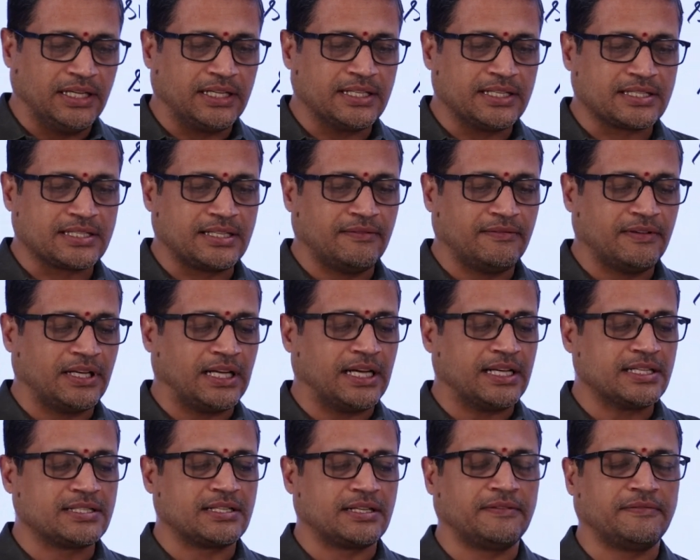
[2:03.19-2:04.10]
it is given
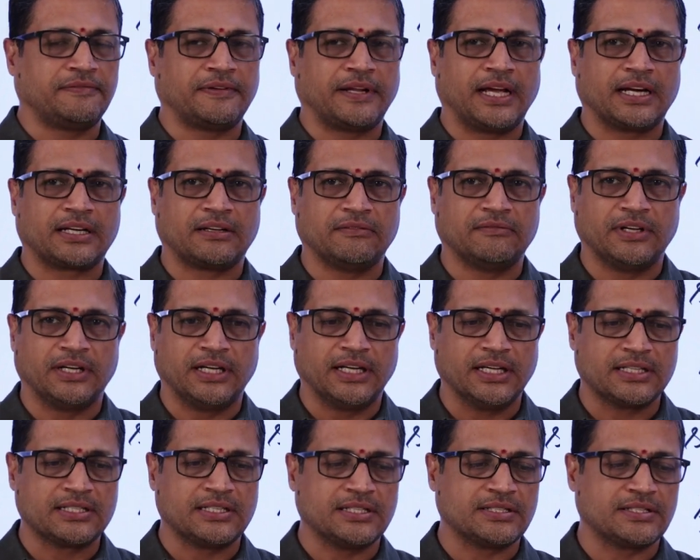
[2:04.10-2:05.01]
as refractive
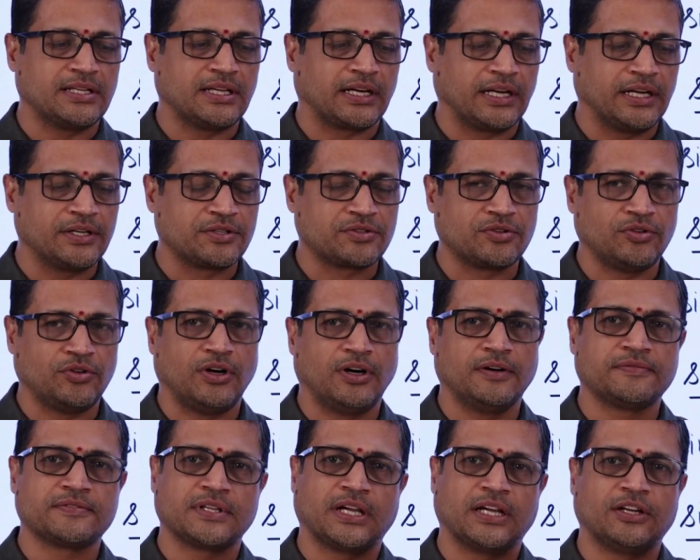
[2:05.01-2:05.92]
index is the ratio
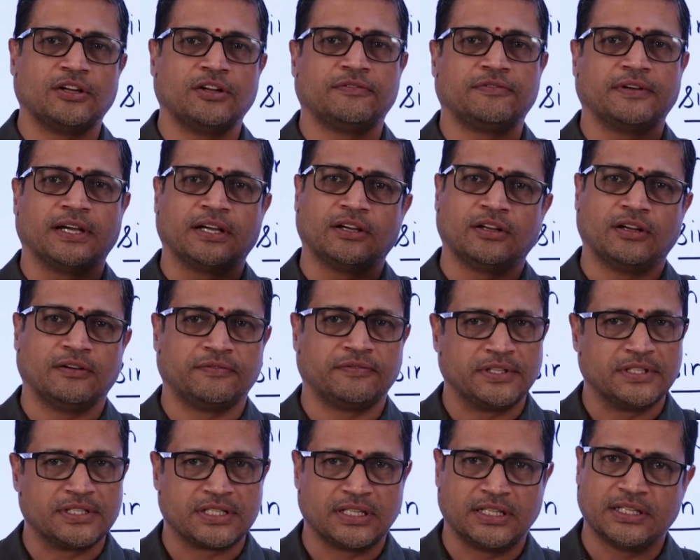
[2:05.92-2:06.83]
of sine of angle
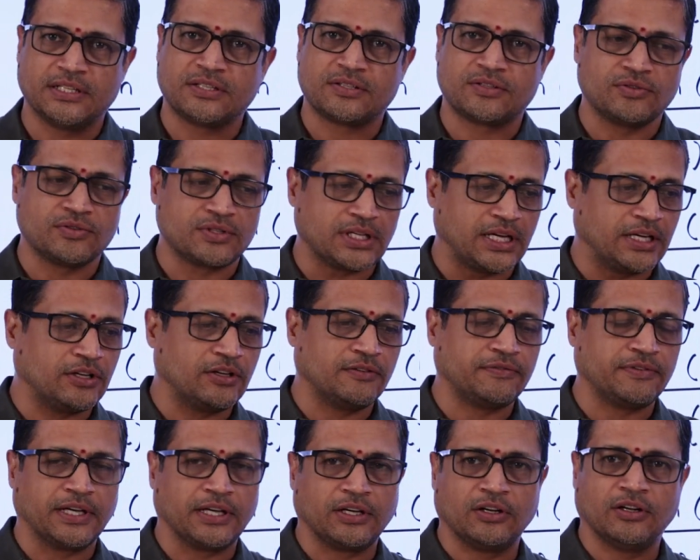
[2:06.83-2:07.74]
of incidence to sine
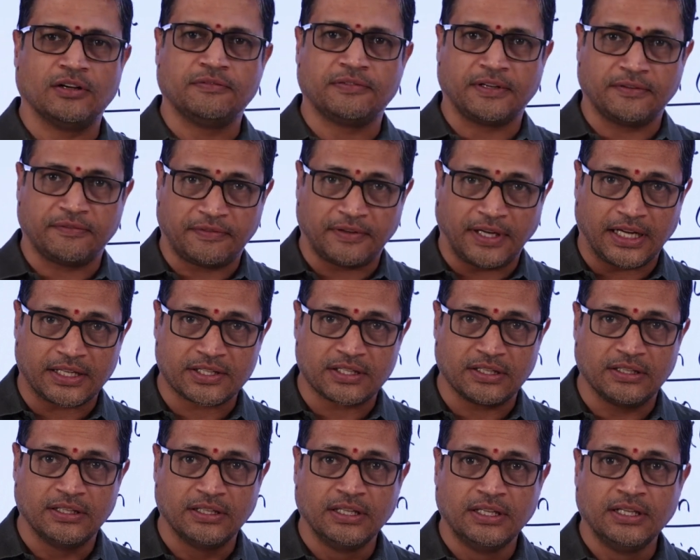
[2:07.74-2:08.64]
of angle of
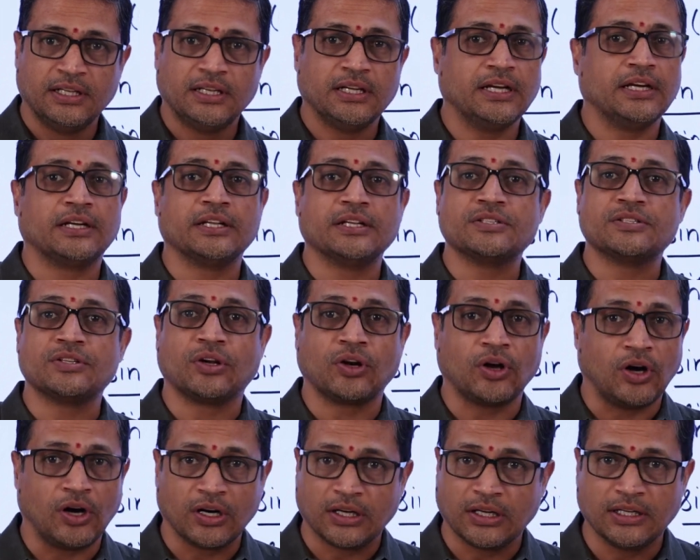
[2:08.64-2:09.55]
refraction. It is
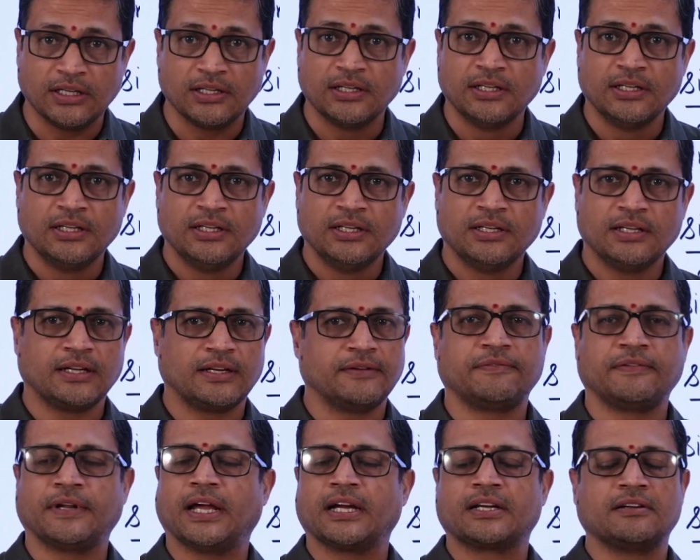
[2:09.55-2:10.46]
wrong.
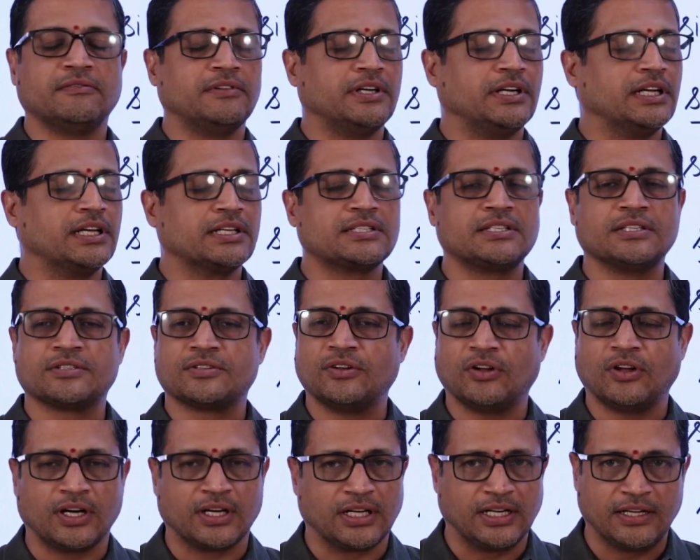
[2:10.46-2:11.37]
Refractive index is
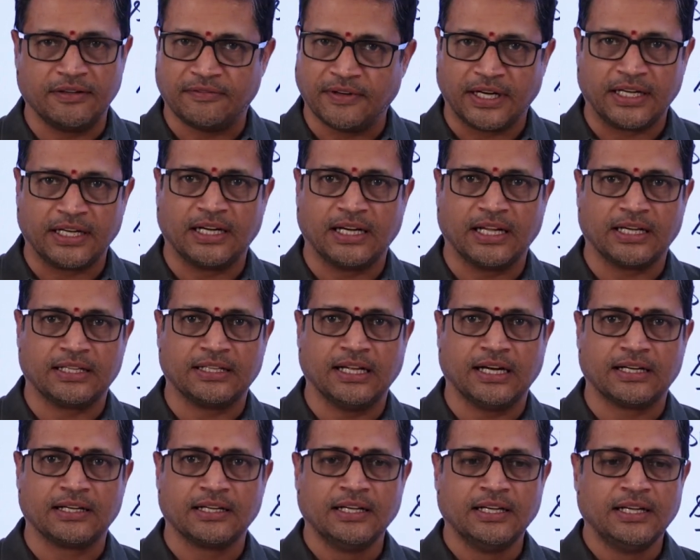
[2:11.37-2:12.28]
not defined like
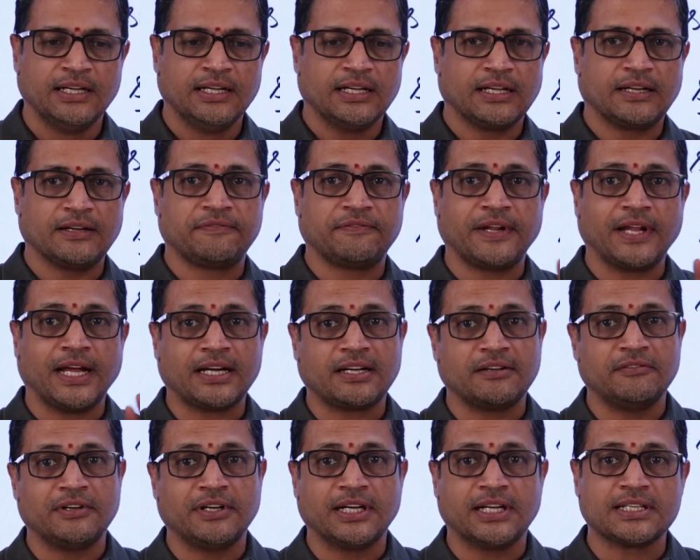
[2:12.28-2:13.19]
that.
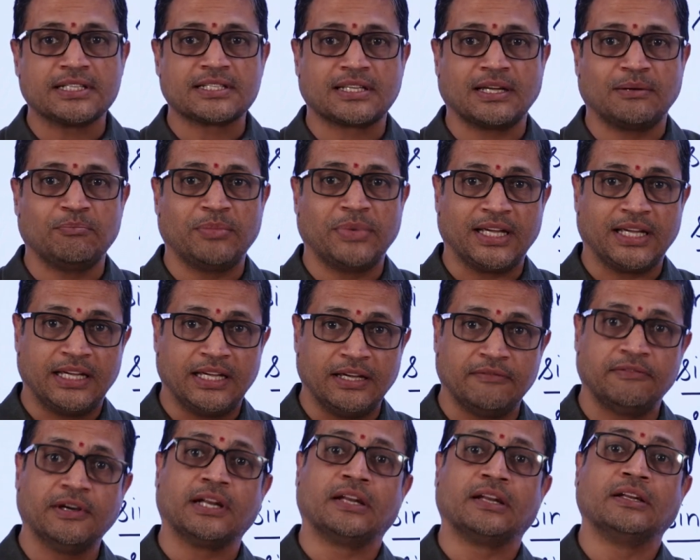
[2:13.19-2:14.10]
Refractive index can be
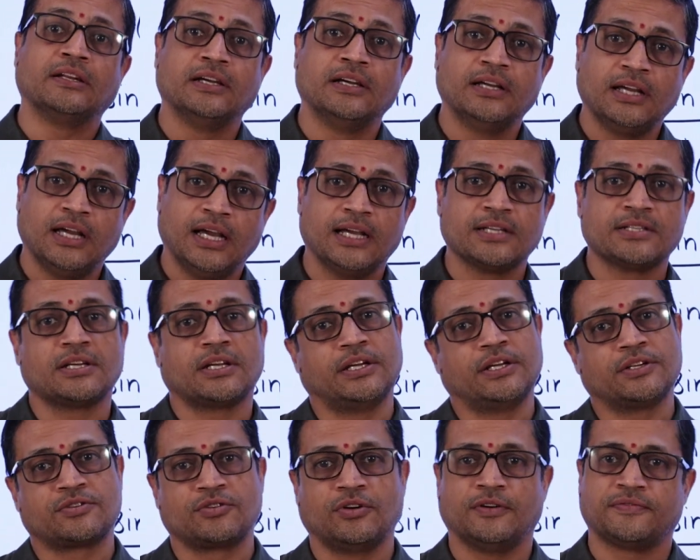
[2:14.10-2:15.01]
given as a
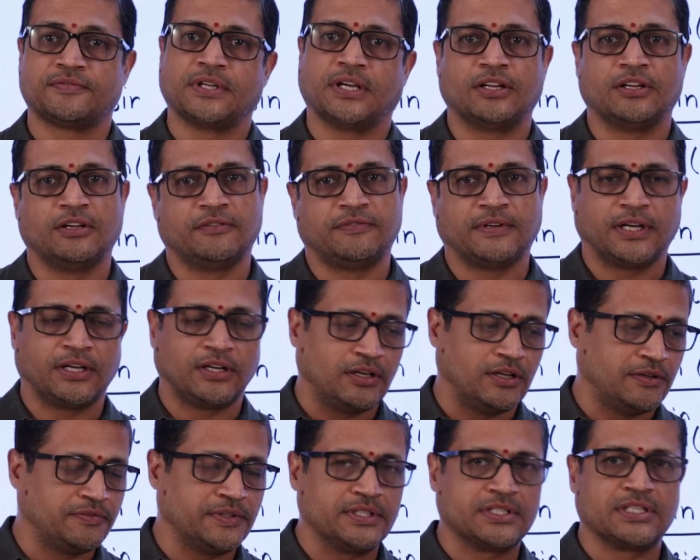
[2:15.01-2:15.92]
ratio of sine of
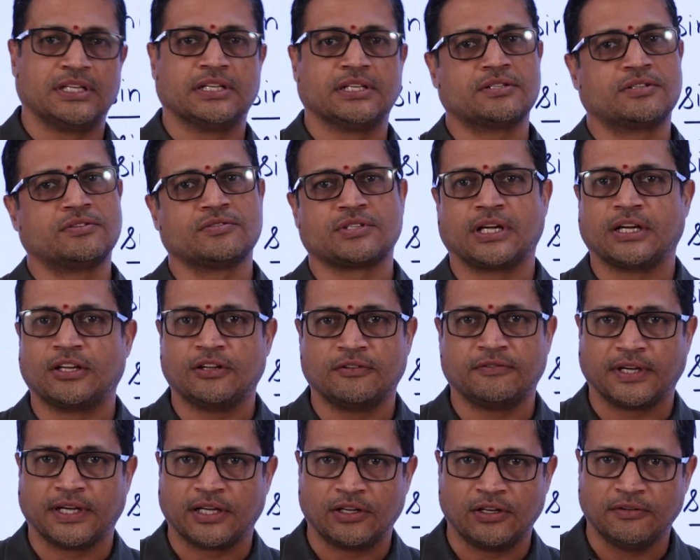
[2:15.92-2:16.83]
angle of incidence to sine
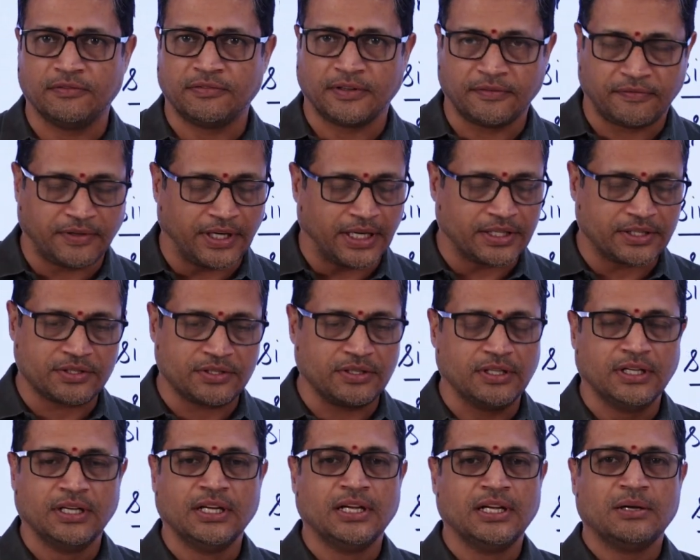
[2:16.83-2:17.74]
of angle of
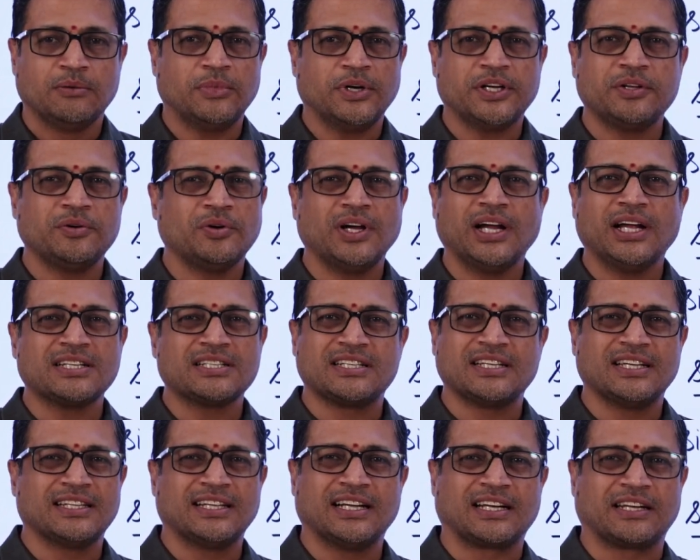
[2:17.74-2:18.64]
refraction. But you can't
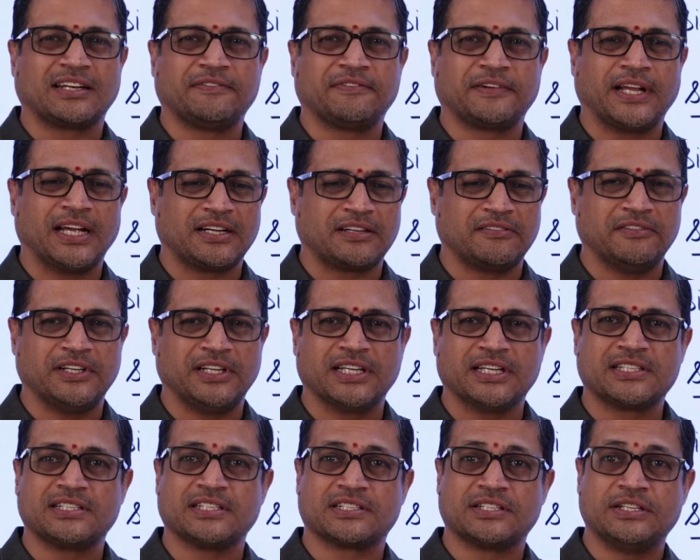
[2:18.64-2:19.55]
say that refractive
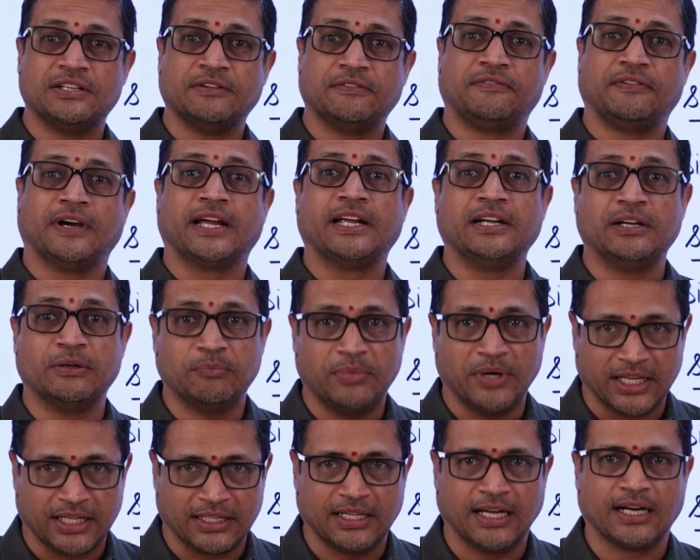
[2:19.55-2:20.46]
index is defined
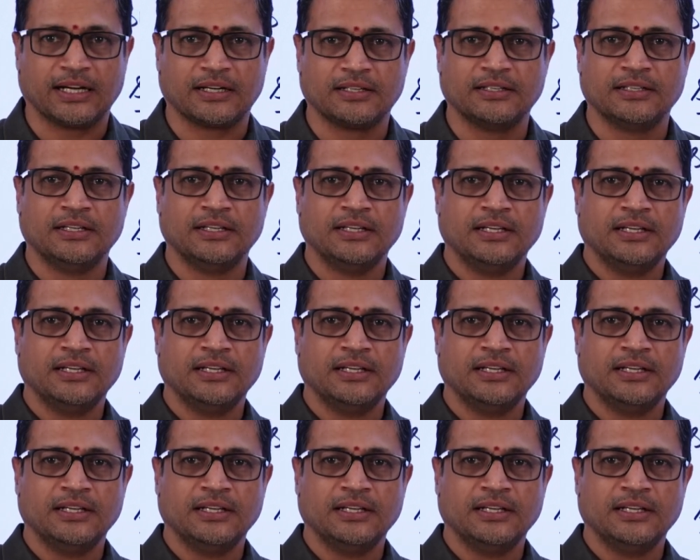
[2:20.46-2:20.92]
by that.